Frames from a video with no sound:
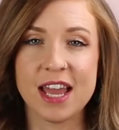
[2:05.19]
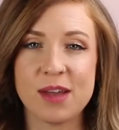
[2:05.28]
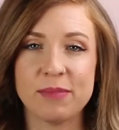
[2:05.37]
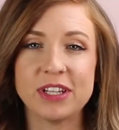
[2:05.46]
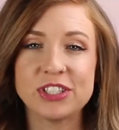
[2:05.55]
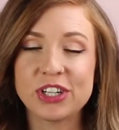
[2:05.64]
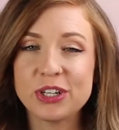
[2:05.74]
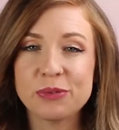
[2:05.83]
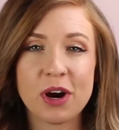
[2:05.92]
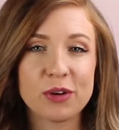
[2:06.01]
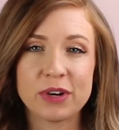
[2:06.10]
Make sure
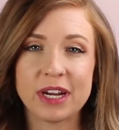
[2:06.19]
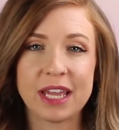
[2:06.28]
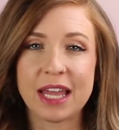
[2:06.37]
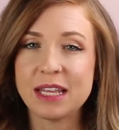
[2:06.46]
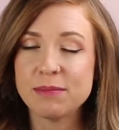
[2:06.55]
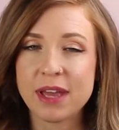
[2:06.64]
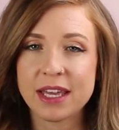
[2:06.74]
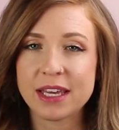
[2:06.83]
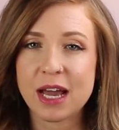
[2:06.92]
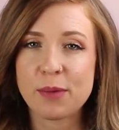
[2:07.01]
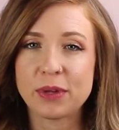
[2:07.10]
you aren't wearing any
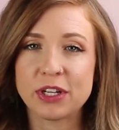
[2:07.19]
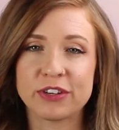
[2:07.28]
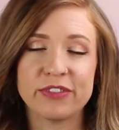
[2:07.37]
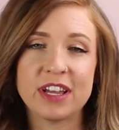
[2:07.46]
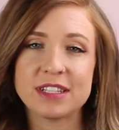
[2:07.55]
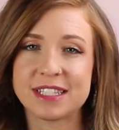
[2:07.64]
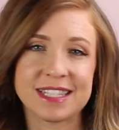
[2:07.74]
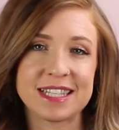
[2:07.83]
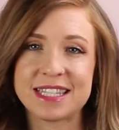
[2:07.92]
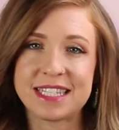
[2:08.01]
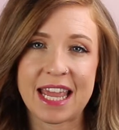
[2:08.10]
makeup and your face isn't
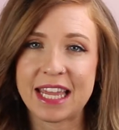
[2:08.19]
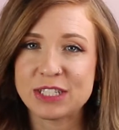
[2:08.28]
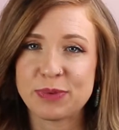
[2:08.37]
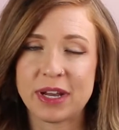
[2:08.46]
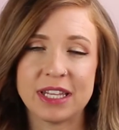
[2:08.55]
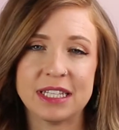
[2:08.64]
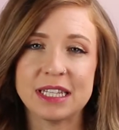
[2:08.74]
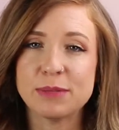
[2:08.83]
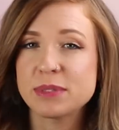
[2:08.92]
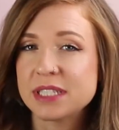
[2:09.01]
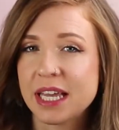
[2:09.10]
stained by any
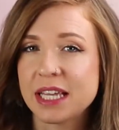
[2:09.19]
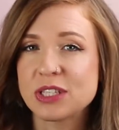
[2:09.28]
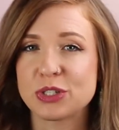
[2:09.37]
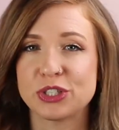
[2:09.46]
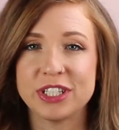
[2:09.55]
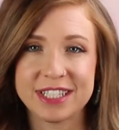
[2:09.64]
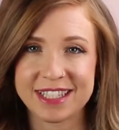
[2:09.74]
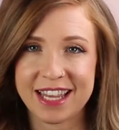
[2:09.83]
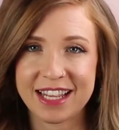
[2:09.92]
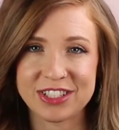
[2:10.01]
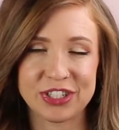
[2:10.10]
lip stains or cheek
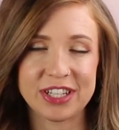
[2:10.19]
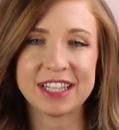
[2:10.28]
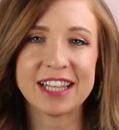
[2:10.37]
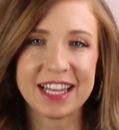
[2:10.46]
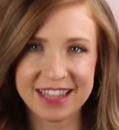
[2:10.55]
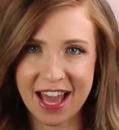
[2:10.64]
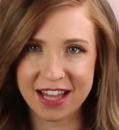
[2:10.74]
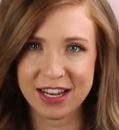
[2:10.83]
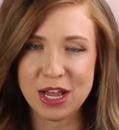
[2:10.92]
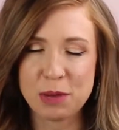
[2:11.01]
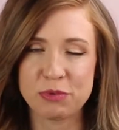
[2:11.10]
stains or anything like that
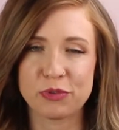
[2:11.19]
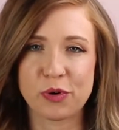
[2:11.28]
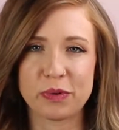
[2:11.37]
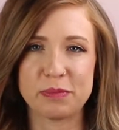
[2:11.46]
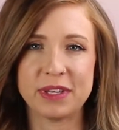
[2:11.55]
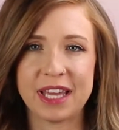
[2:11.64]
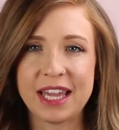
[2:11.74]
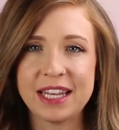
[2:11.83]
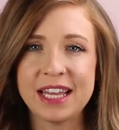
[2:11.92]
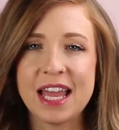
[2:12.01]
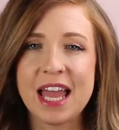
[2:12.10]
before we
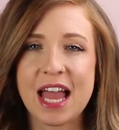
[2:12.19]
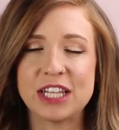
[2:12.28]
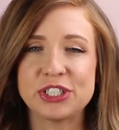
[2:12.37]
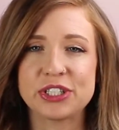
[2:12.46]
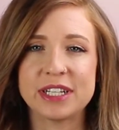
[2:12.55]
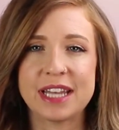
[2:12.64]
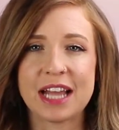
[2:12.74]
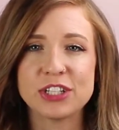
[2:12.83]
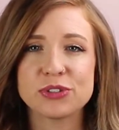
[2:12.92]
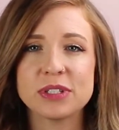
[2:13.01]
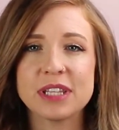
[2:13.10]
begin, and you're in
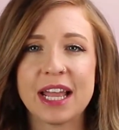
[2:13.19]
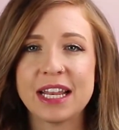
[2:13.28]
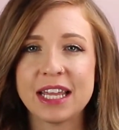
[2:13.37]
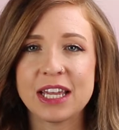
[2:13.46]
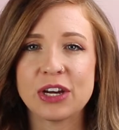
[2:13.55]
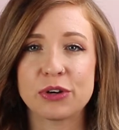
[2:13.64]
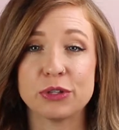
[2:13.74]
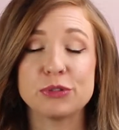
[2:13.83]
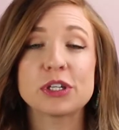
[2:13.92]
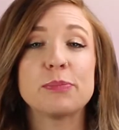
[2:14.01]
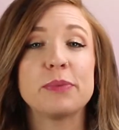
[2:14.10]
natural lighting or you
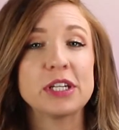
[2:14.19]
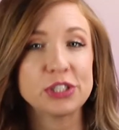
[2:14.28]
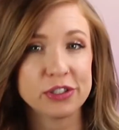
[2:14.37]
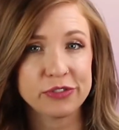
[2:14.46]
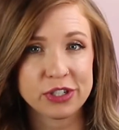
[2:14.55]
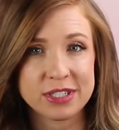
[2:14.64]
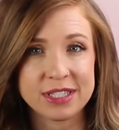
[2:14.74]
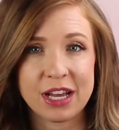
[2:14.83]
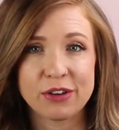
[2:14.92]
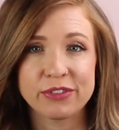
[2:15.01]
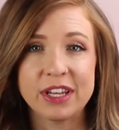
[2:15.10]
took a picture of
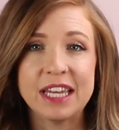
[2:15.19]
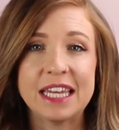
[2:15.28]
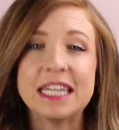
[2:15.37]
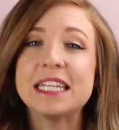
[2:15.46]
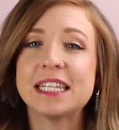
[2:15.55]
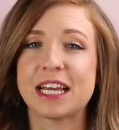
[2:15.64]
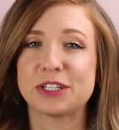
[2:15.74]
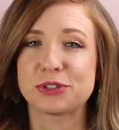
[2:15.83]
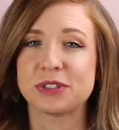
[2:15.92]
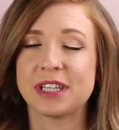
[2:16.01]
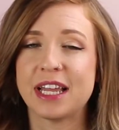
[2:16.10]
yourself in
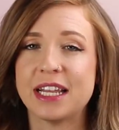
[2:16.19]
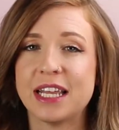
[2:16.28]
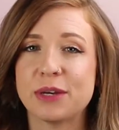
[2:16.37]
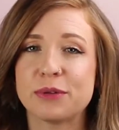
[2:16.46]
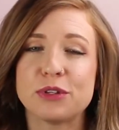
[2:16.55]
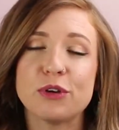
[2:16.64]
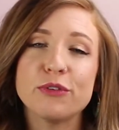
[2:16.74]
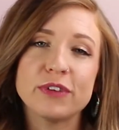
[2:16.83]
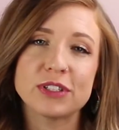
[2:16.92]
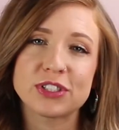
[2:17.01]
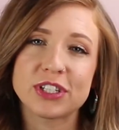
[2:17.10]
natural lighting with no
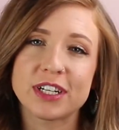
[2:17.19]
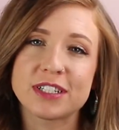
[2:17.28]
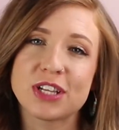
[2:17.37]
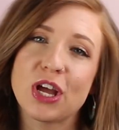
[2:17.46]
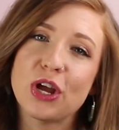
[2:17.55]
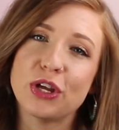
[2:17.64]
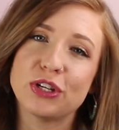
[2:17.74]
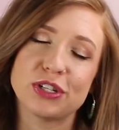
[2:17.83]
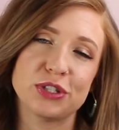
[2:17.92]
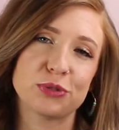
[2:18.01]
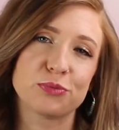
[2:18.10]
filters,
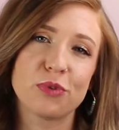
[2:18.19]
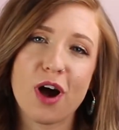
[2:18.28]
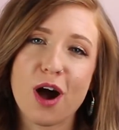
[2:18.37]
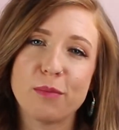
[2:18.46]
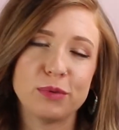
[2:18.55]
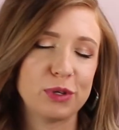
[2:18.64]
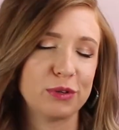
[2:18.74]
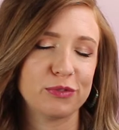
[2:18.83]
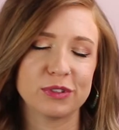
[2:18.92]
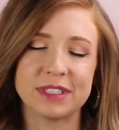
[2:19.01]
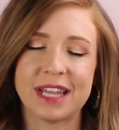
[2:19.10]
just your raw,
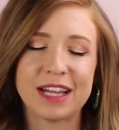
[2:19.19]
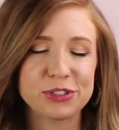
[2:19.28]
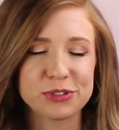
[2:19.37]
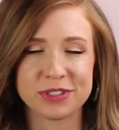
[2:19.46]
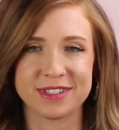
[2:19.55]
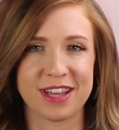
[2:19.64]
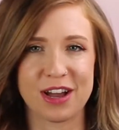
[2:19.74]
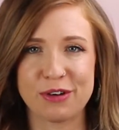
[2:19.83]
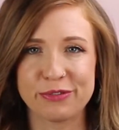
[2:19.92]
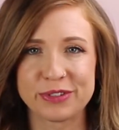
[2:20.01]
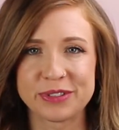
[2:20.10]
beautiful, natural
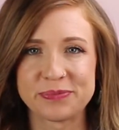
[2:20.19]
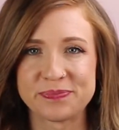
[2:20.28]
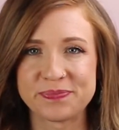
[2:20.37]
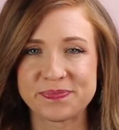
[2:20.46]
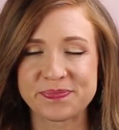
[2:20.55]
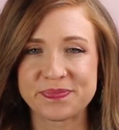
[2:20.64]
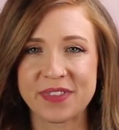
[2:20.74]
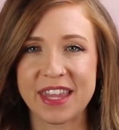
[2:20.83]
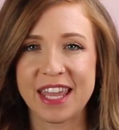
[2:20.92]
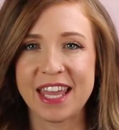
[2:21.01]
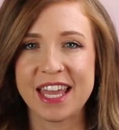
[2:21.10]
self.
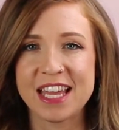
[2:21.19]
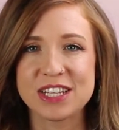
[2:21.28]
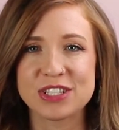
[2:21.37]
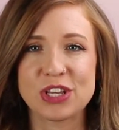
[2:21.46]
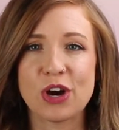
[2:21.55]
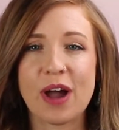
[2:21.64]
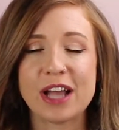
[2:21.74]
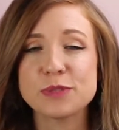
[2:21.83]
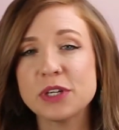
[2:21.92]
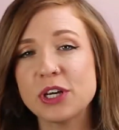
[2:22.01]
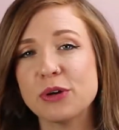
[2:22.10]
So as
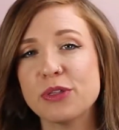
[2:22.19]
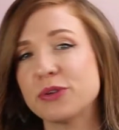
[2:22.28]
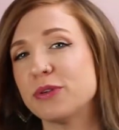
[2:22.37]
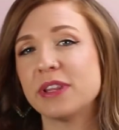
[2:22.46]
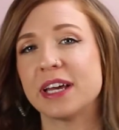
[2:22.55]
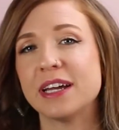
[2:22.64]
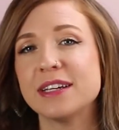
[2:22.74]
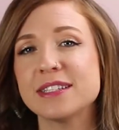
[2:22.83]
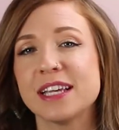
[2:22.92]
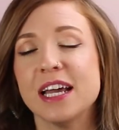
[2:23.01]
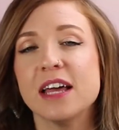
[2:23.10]
we go through
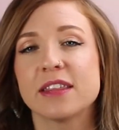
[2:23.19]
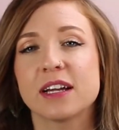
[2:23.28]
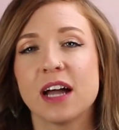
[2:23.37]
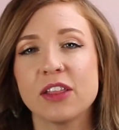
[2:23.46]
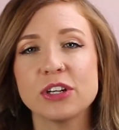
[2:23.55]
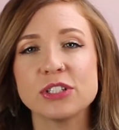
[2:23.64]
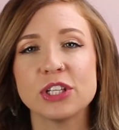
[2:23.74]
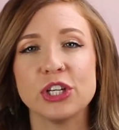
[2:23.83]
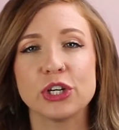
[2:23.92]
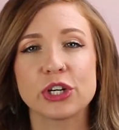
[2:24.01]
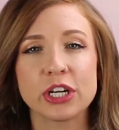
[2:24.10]
this, the colors that
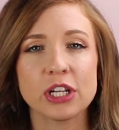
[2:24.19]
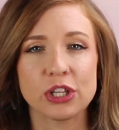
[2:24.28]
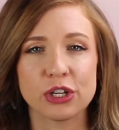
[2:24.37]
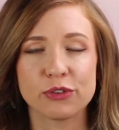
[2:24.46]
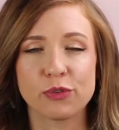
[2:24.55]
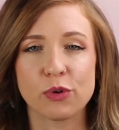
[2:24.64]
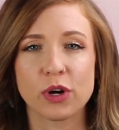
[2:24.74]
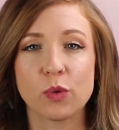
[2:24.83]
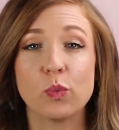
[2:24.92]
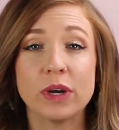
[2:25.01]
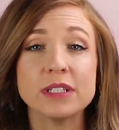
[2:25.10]
you're going to look
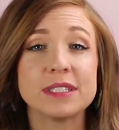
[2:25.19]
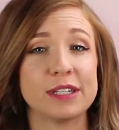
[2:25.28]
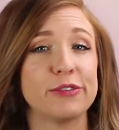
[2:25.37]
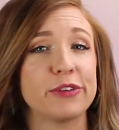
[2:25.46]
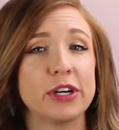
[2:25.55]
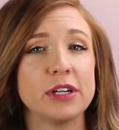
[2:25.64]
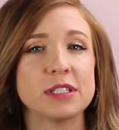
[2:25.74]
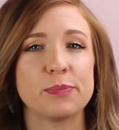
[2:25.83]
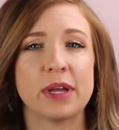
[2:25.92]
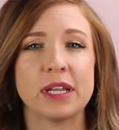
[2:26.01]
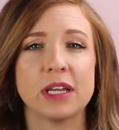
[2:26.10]
for will differ
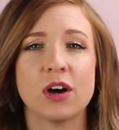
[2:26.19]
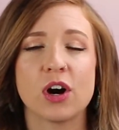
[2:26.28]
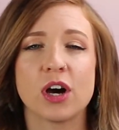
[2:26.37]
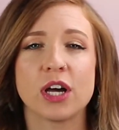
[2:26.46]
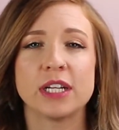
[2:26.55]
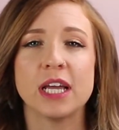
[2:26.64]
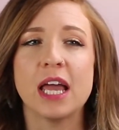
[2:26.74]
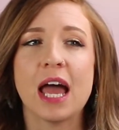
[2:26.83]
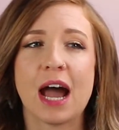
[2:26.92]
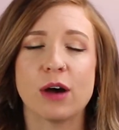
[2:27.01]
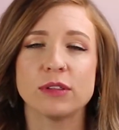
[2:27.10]
depending on
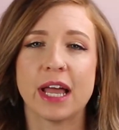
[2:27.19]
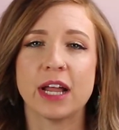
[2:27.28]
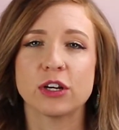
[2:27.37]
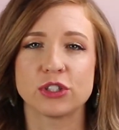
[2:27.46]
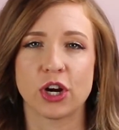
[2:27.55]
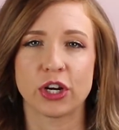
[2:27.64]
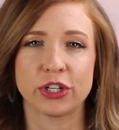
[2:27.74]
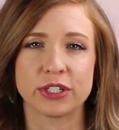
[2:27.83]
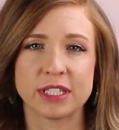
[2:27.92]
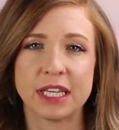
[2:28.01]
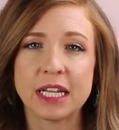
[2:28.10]
how light or dark your
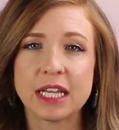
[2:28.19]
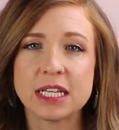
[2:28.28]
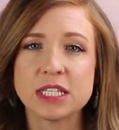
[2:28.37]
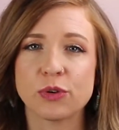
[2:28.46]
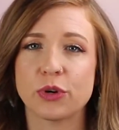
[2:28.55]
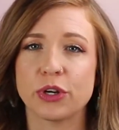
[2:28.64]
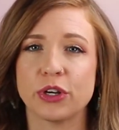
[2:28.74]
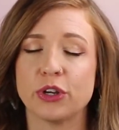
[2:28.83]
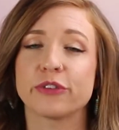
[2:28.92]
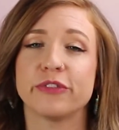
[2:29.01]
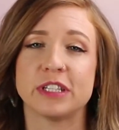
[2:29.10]
skin is or
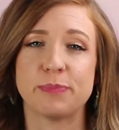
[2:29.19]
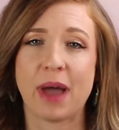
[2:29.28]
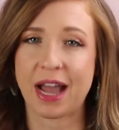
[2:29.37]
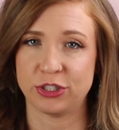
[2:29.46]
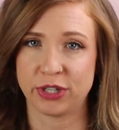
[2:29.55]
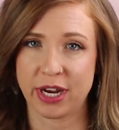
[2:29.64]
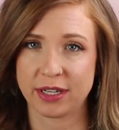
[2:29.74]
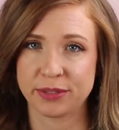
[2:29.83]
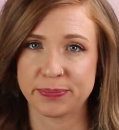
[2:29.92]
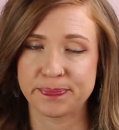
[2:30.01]
your Fitzpatrick.